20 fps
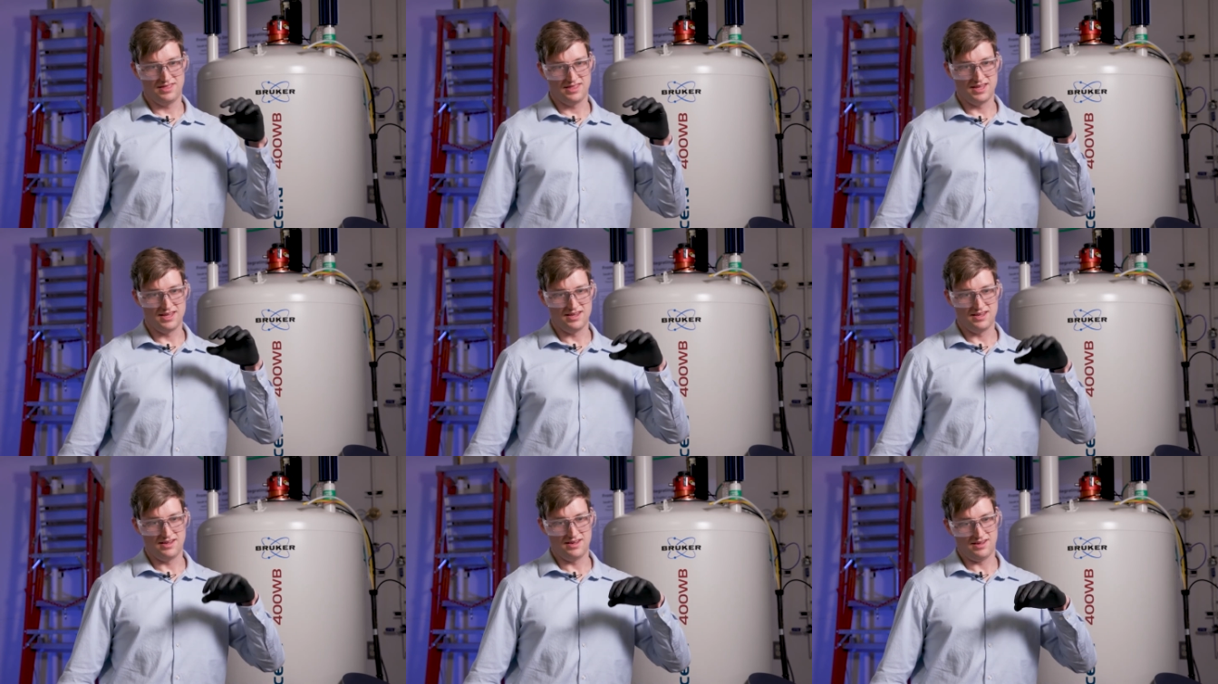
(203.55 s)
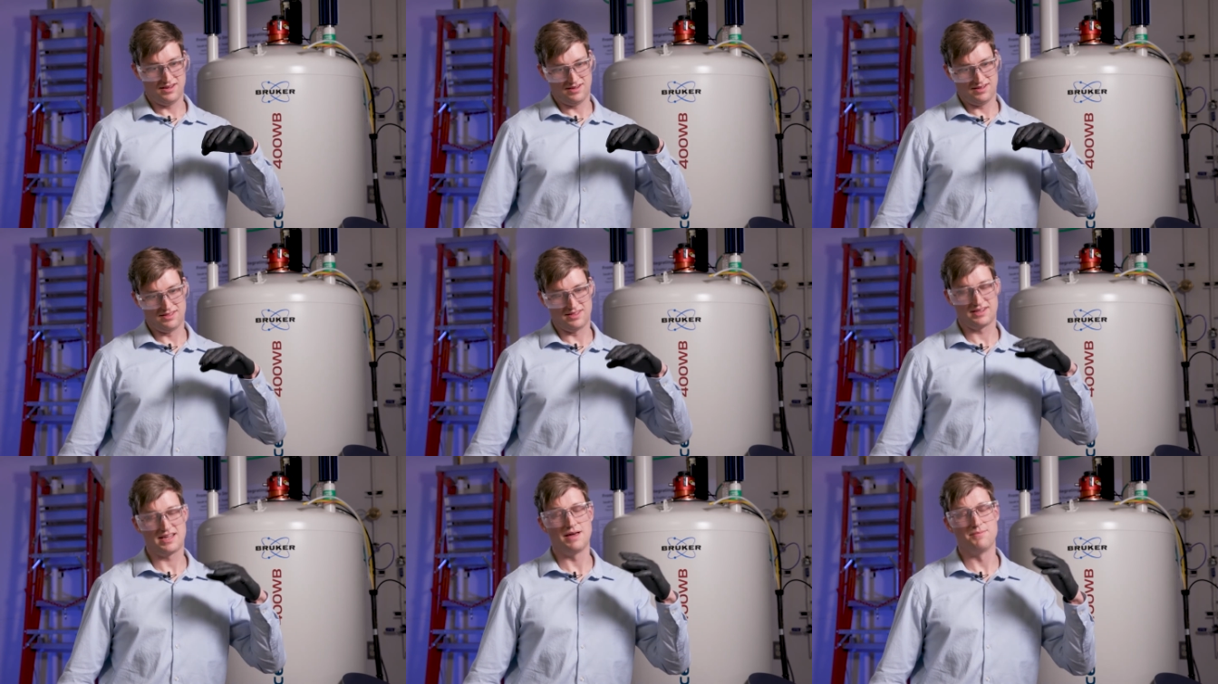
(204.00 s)
the
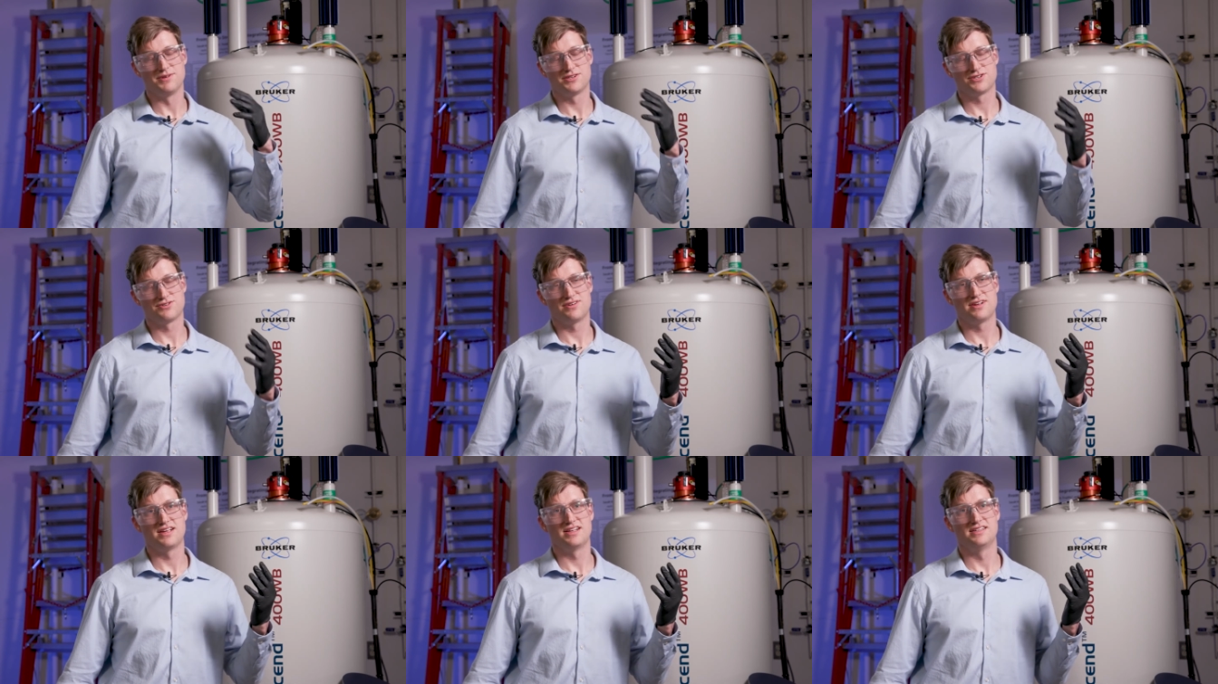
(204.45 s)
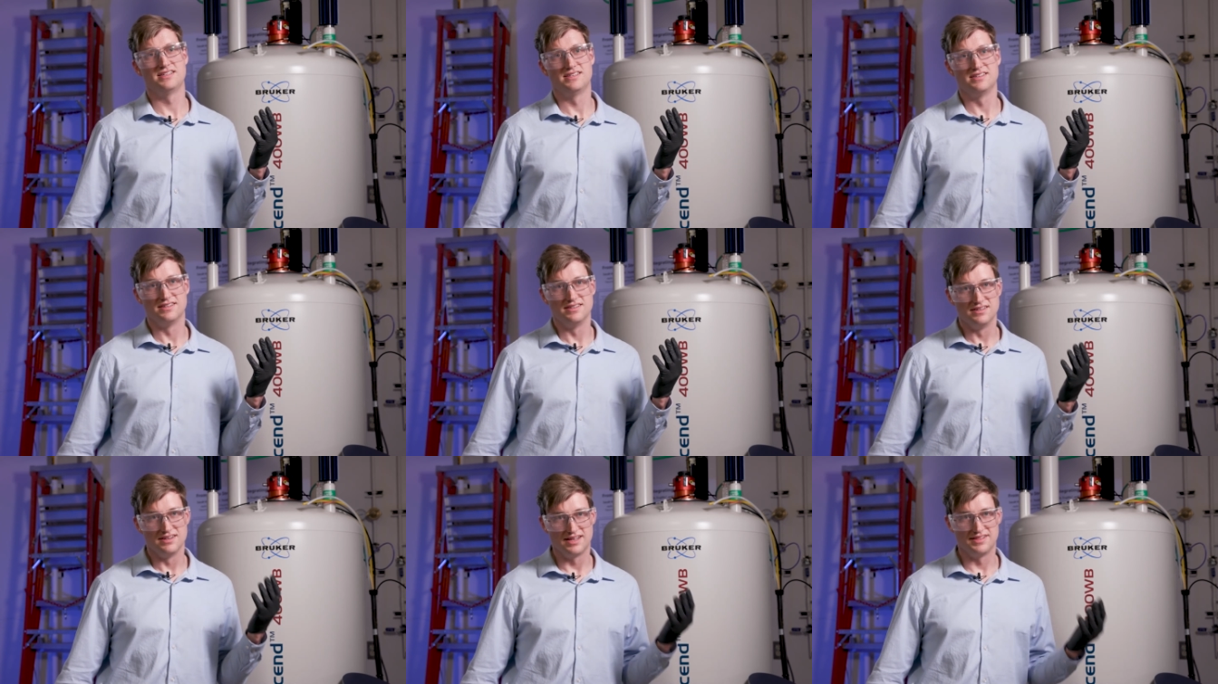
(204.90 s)
chemistry
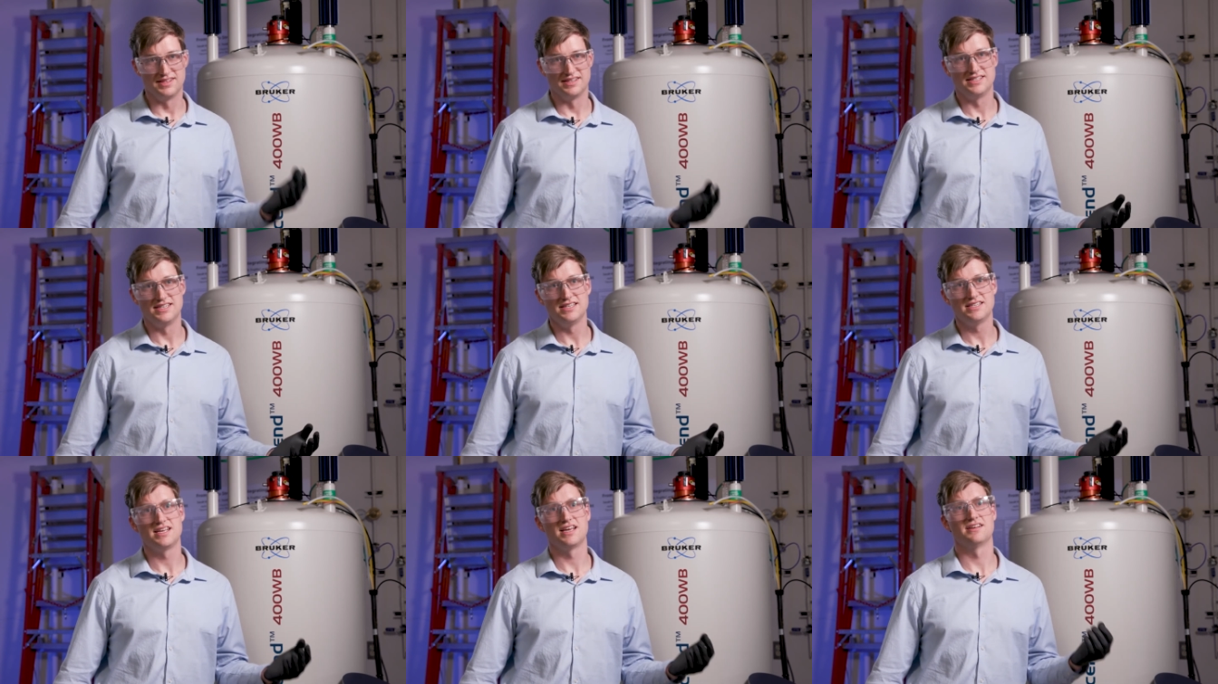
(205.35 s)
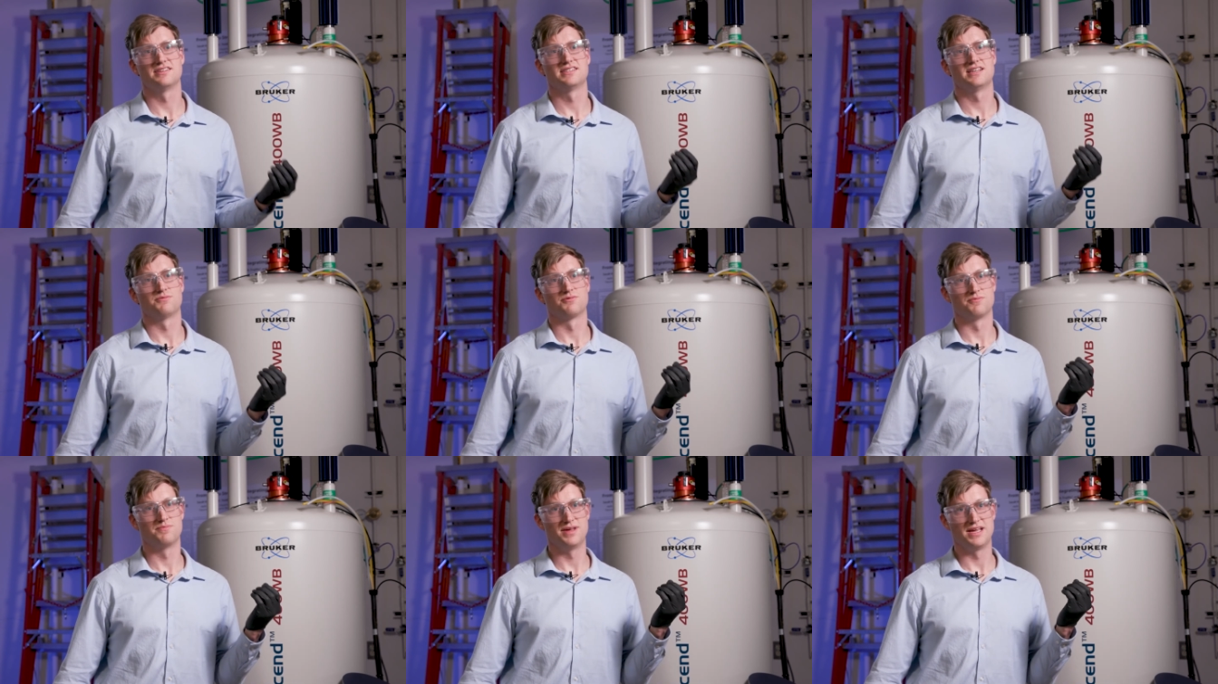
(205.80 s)
and the details
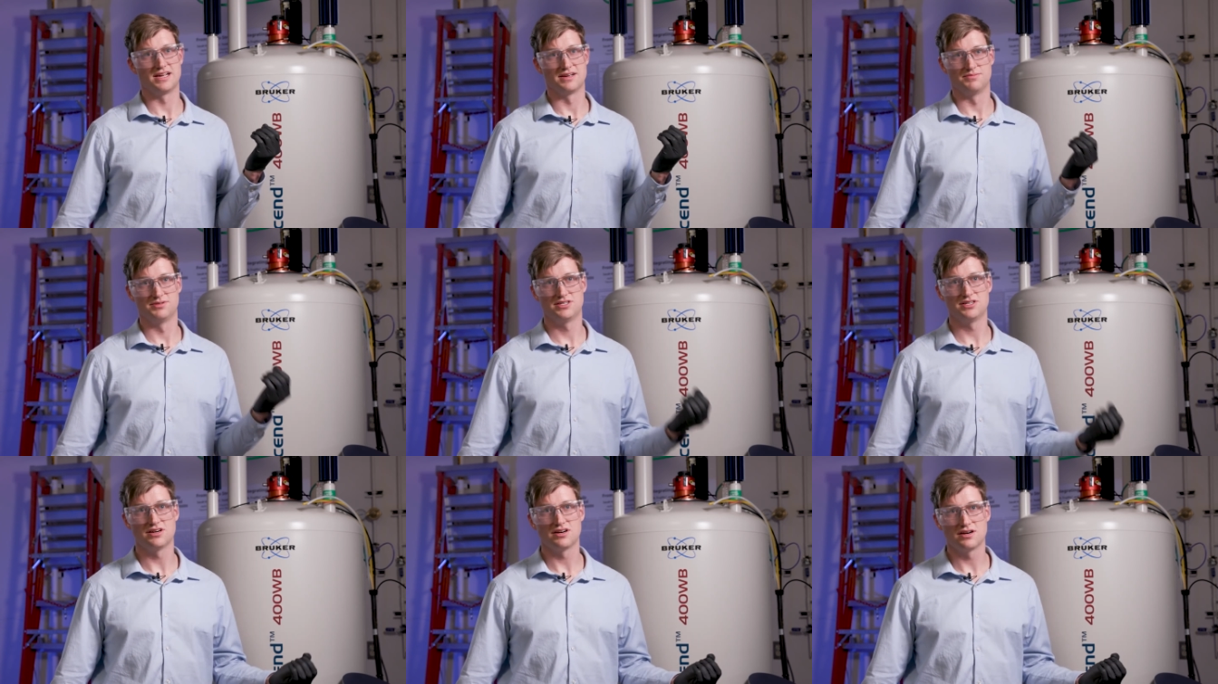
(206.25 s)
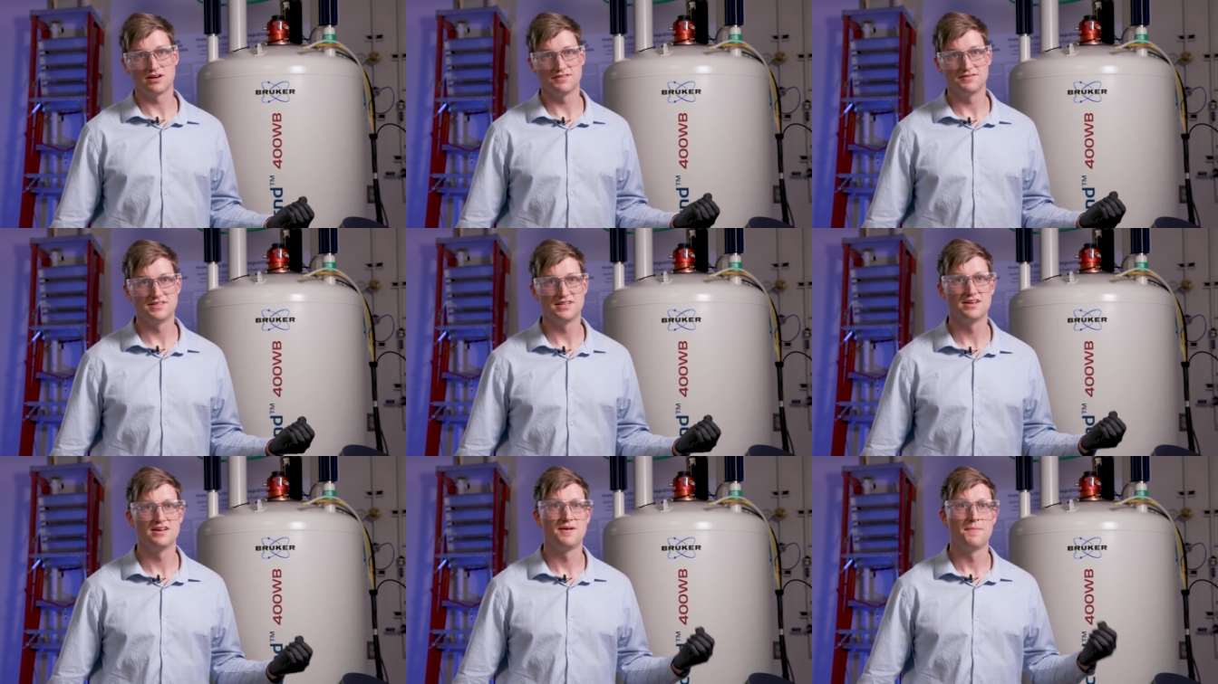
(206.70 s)
that were being
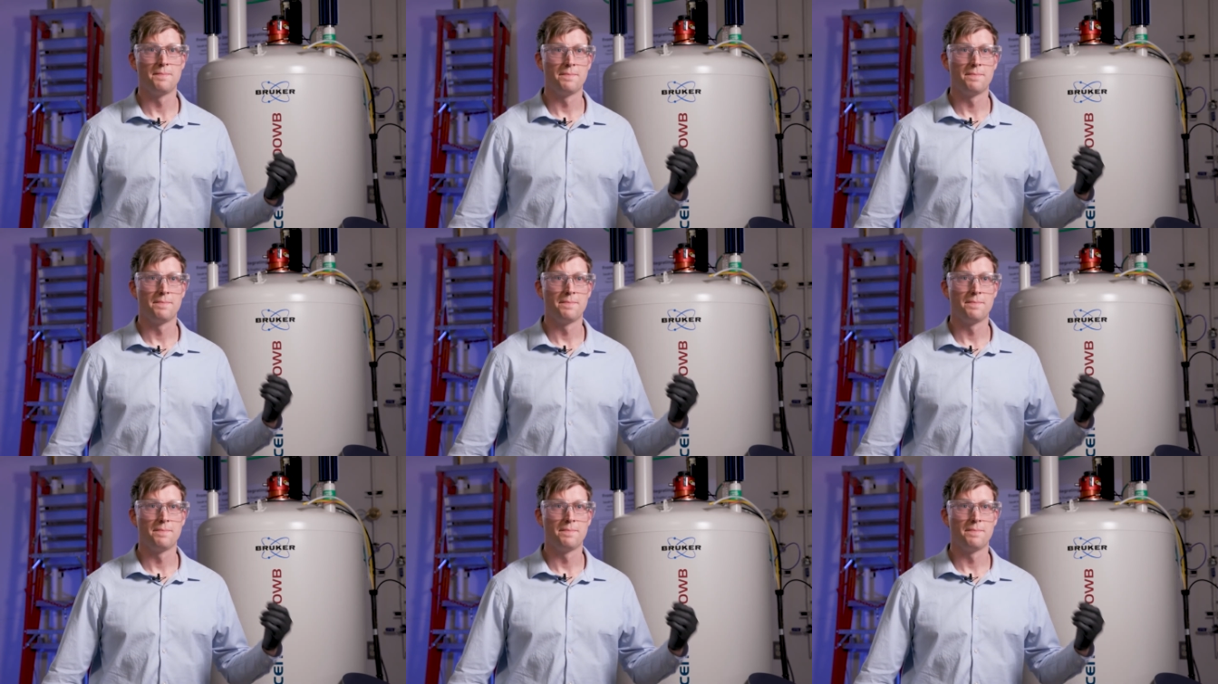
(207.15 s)
observed